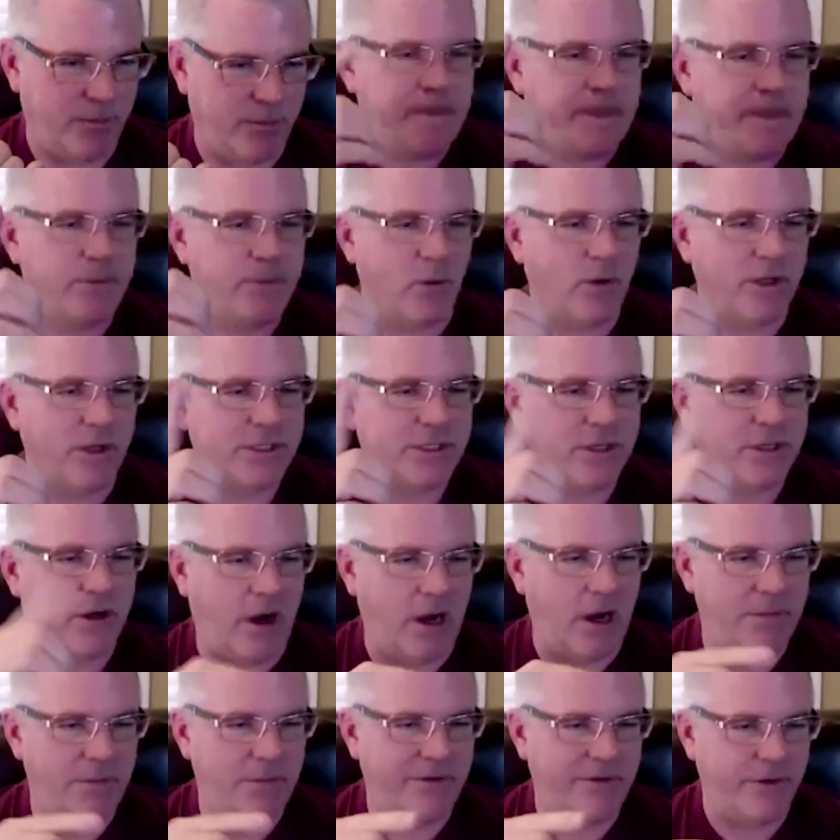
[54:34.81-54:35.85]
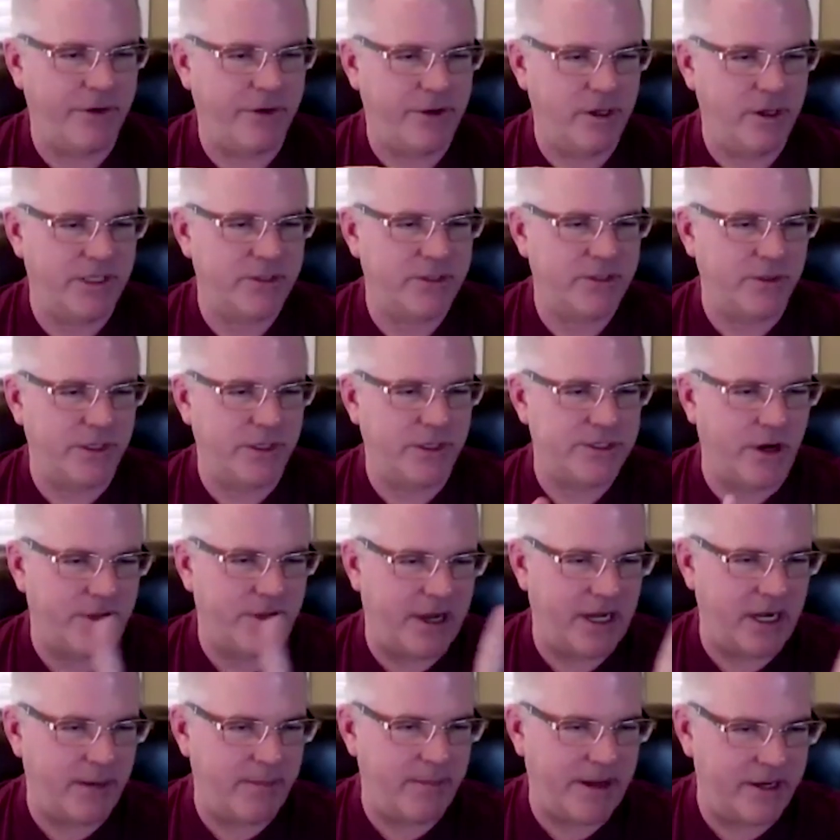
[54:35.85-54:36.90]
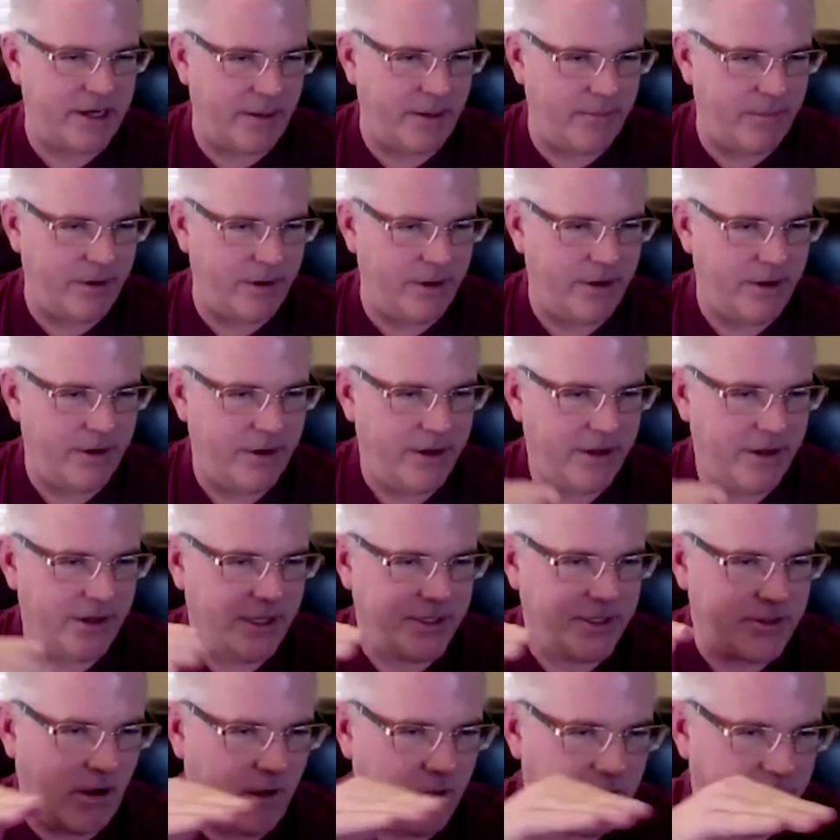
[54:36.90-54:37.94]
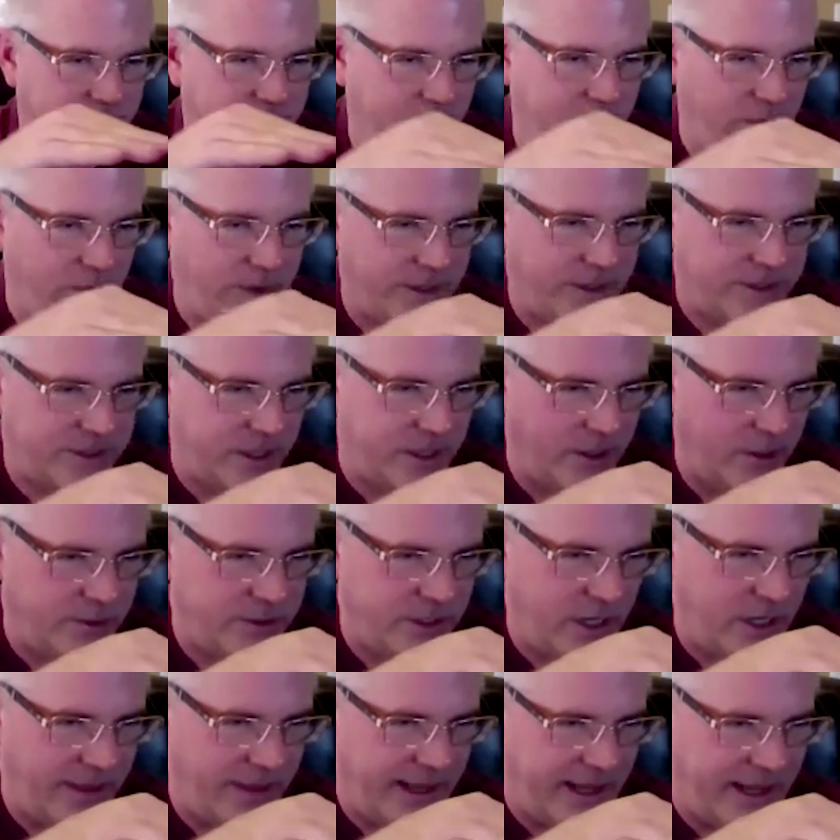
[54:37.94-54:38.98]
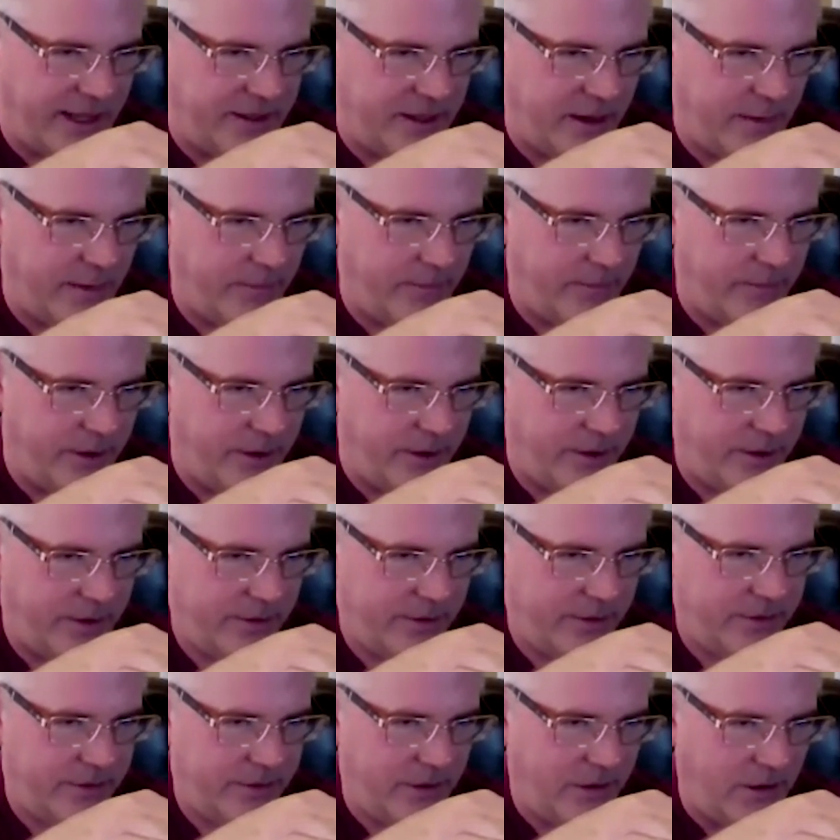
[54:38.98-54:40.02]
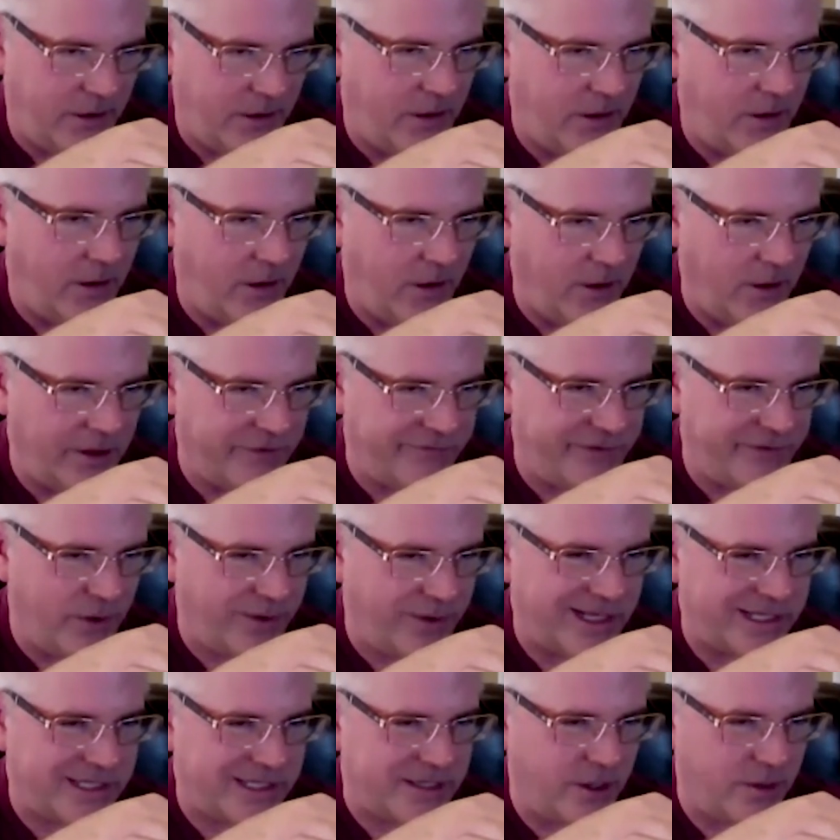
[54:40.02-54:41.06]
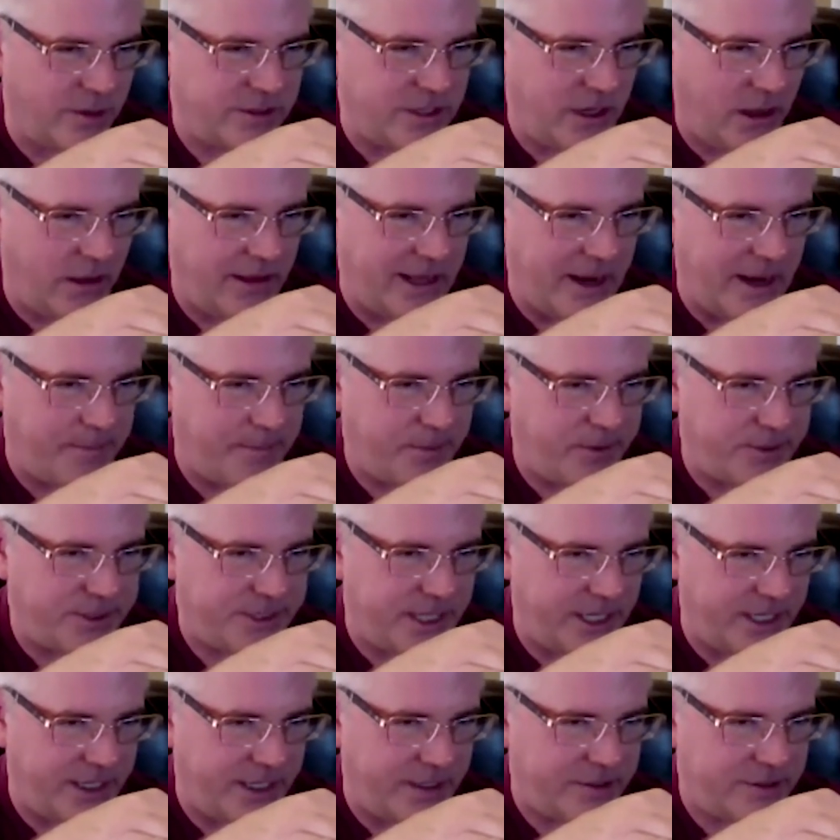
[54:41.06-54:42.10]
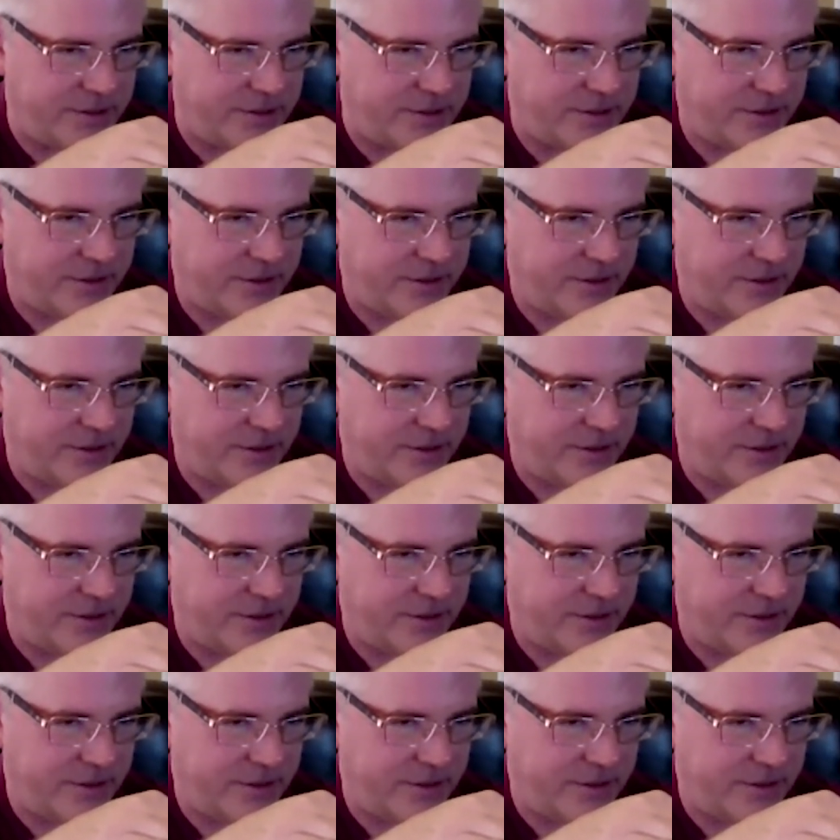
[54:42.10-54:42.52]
But what's common for humans when you start talking about a number is all the focus goes on that number. All the focus goes on that percentage,